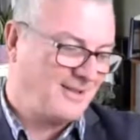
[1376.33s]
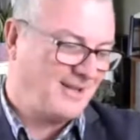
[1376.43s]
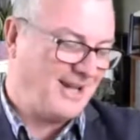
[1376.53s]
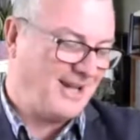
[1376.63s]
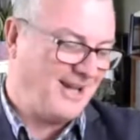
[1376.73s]

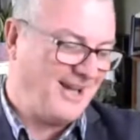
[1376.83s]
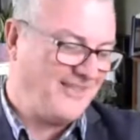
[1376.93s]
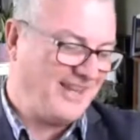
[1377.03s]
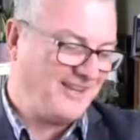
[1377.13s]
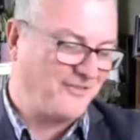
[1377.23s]
And
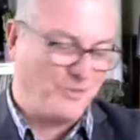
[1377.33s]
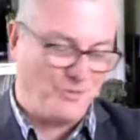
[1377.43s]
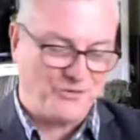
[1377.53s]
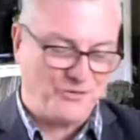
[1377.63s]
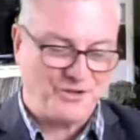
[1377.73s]
then, of
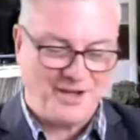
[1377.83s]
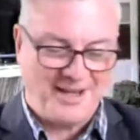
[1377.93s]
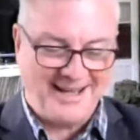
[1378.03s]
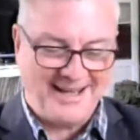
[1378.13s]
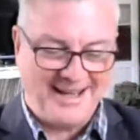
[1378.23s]
course,
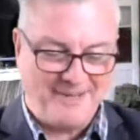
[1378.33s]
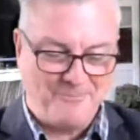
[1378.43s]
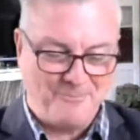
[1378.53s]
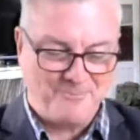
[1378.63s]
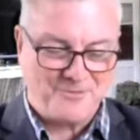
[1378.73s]
um,
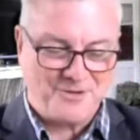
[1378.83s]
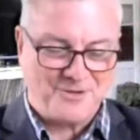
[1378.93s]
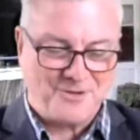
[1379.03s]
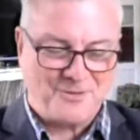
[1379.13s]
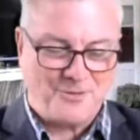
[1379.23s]

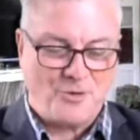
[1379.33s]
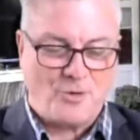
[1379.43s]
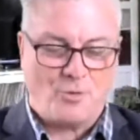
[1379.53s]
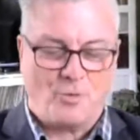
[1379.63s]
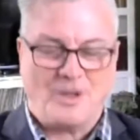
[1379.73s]

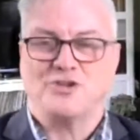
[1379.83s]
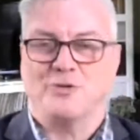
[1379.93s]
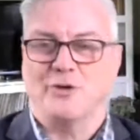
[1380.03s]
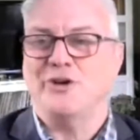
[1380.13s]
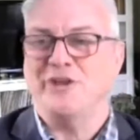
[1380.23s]
once
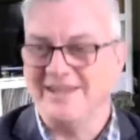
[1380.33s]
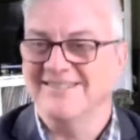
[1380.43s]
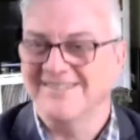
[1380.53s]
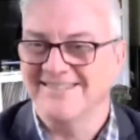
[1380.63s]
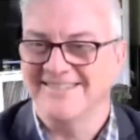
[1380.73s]
you're learning,
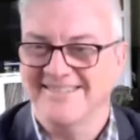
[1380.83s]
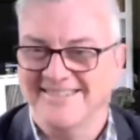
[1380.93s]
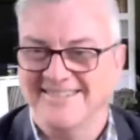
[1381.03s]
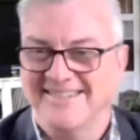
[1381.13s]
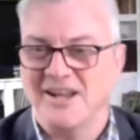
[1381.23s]

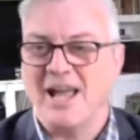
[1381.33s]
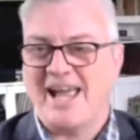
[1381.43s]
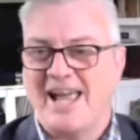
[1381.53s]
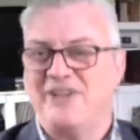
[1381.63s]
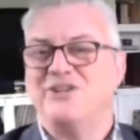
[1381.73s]

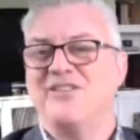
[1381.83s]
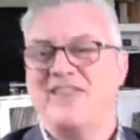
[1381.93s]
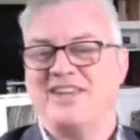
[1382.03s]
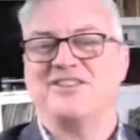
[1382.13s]
how do you then